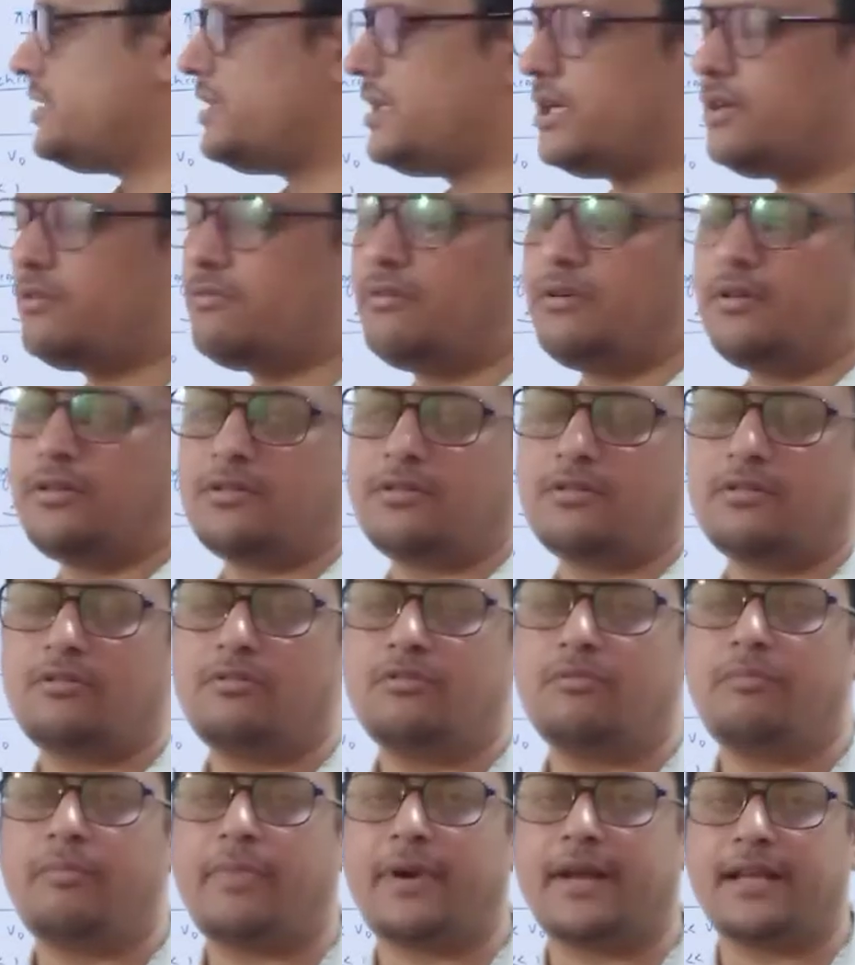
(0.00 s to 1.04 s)
equals to 2
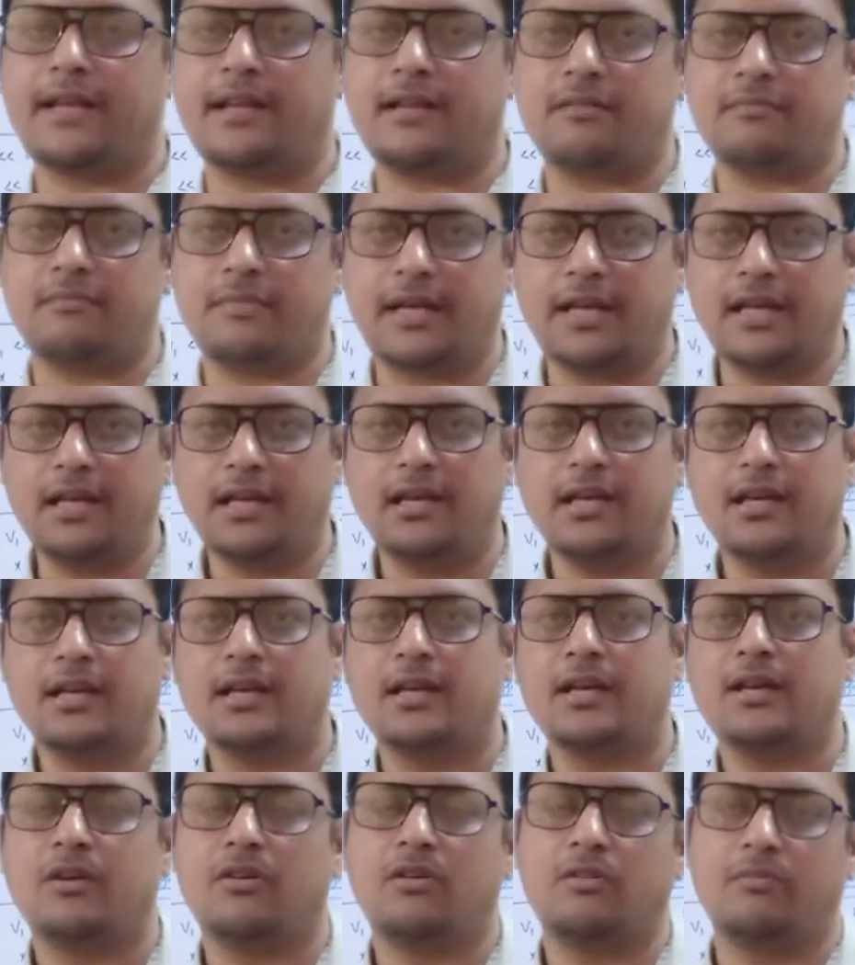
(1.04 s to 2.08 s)
pi n by
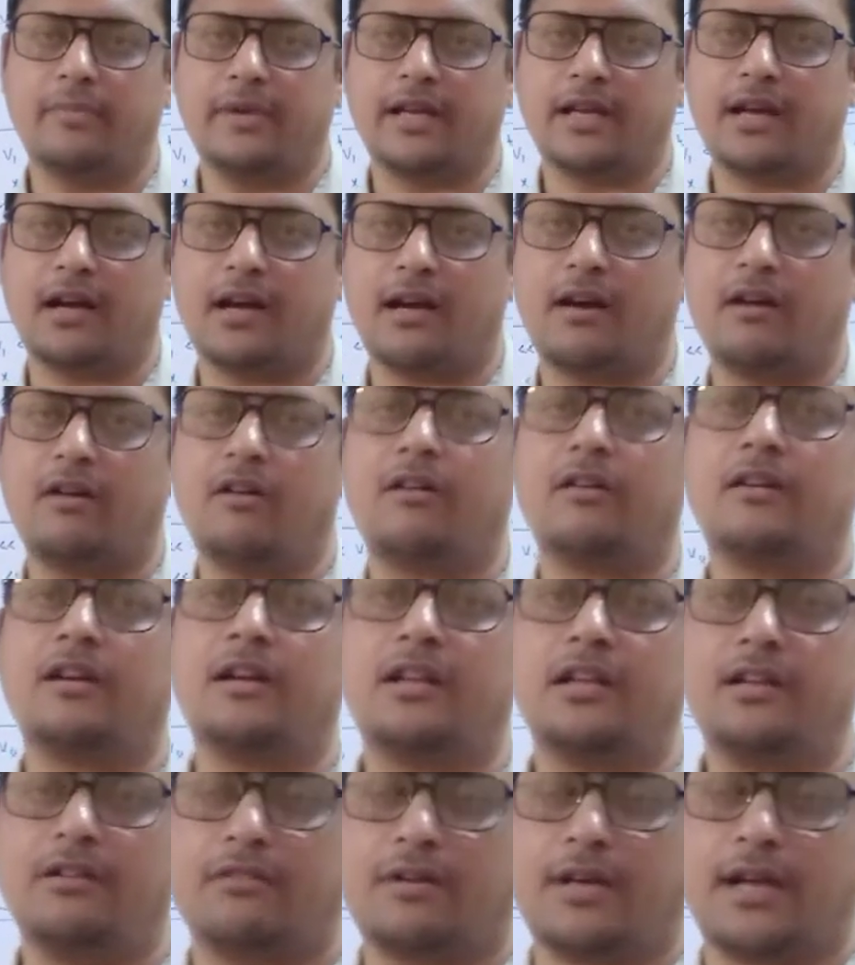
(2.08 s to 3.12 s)
omega, or
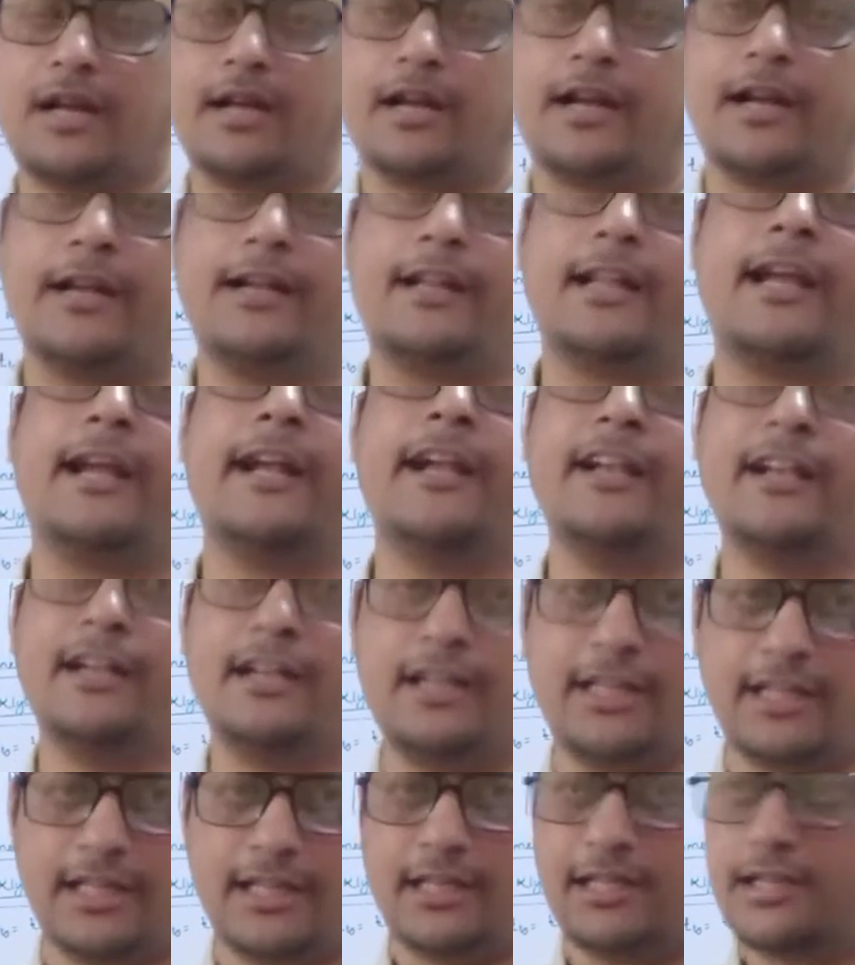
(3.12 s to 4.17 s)
you can write
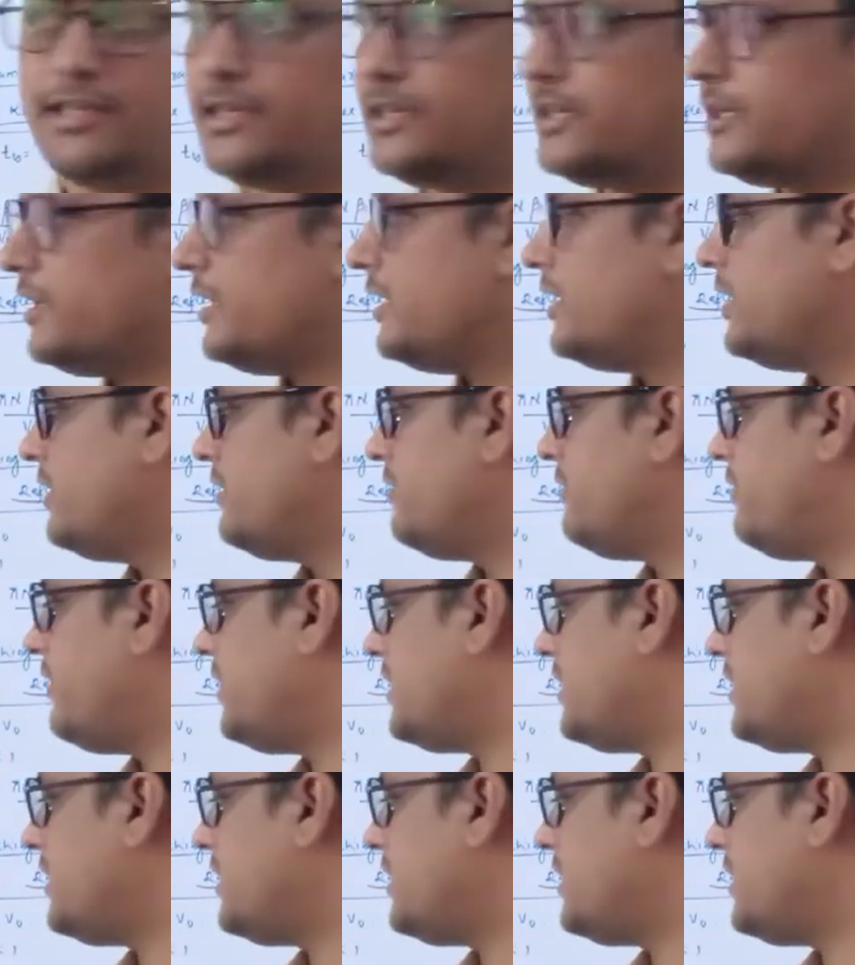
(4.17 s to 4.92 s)
nt. For